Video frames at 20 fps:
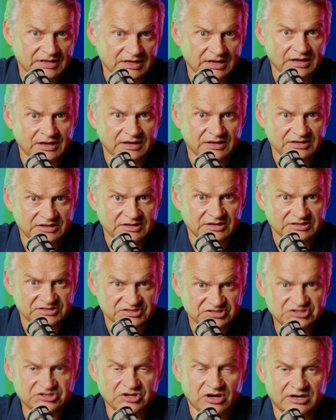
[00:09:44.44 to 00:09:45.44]
uh, uh,
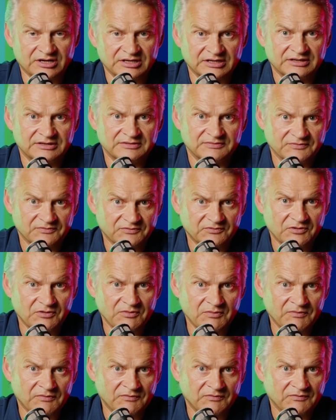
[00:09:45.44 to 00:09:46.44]
started
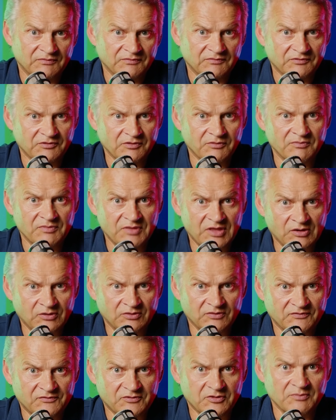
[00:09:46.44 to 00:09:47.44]
from from the
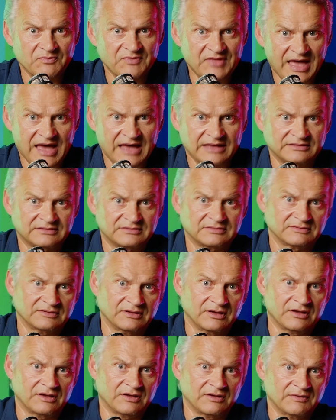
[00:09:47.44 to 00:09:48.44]
from that
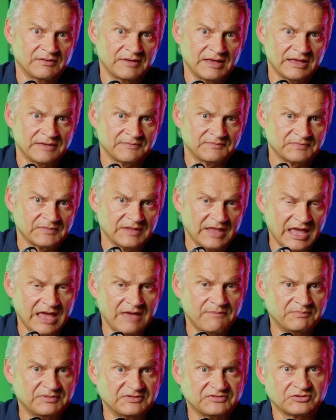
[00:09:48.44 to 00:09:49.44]
uh,
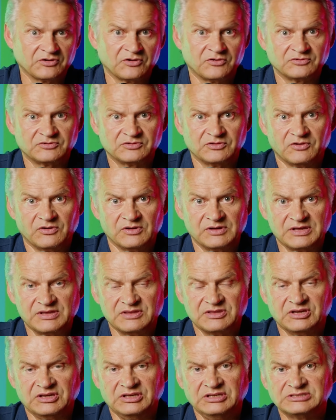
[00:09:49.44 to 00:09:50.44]
episode
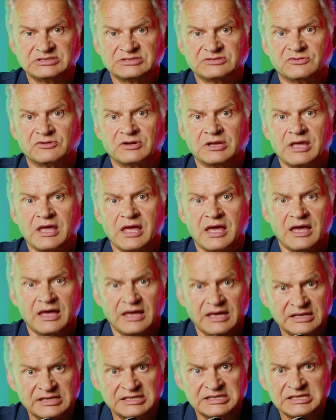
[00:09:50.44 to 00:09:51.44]
in the history,
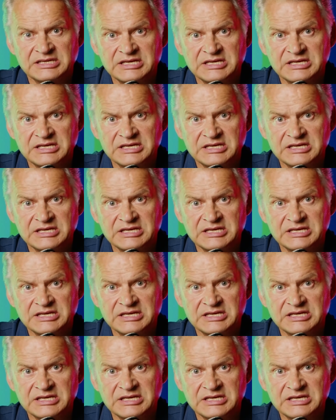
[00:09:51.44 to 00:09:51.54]
and